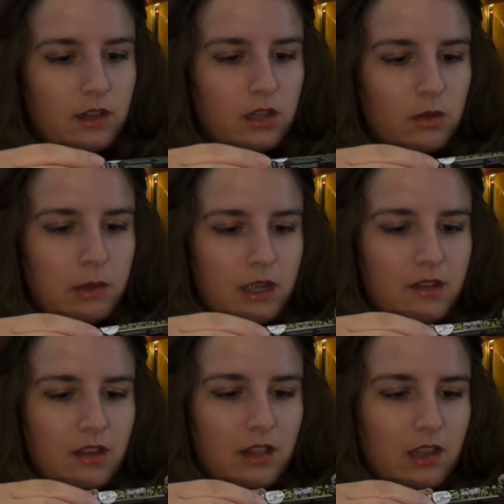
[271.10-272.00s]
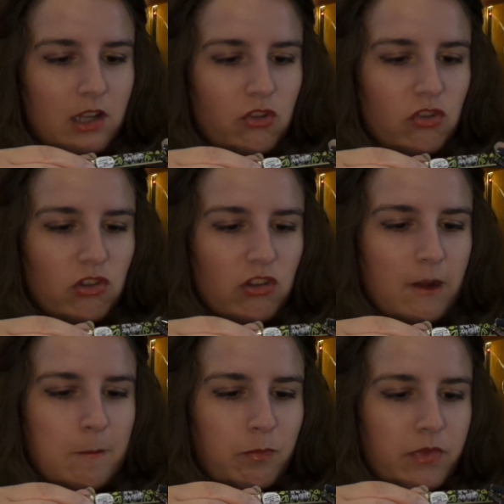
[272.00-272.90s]
Glitter box and Lush.
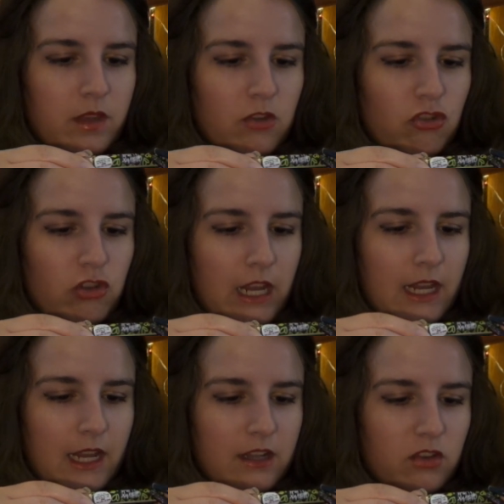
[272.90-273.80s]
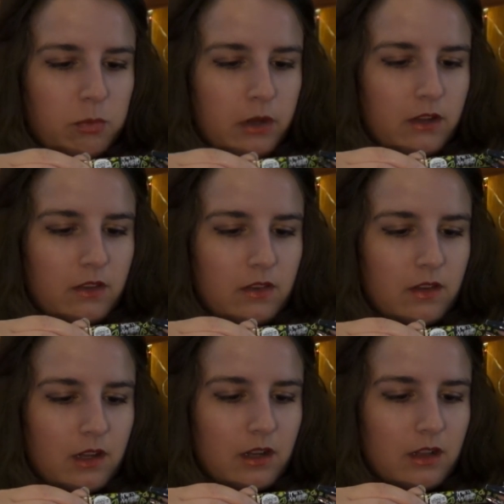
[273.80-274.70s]
Shake and Spritz
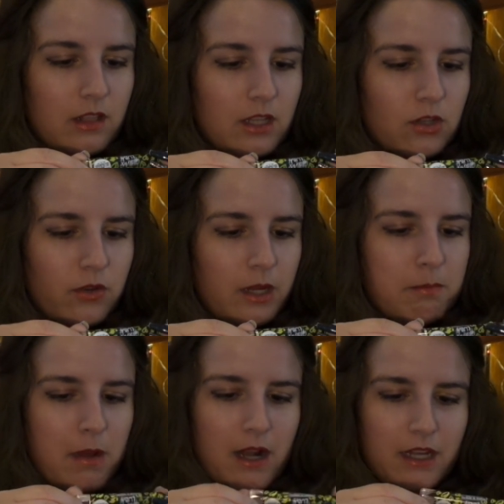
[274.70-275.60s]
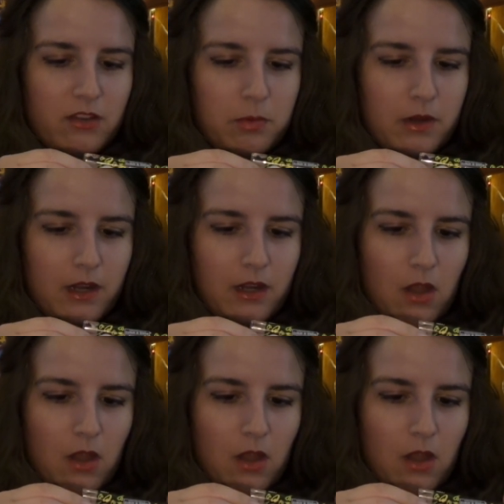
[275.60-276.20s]
Glittery Body Spray.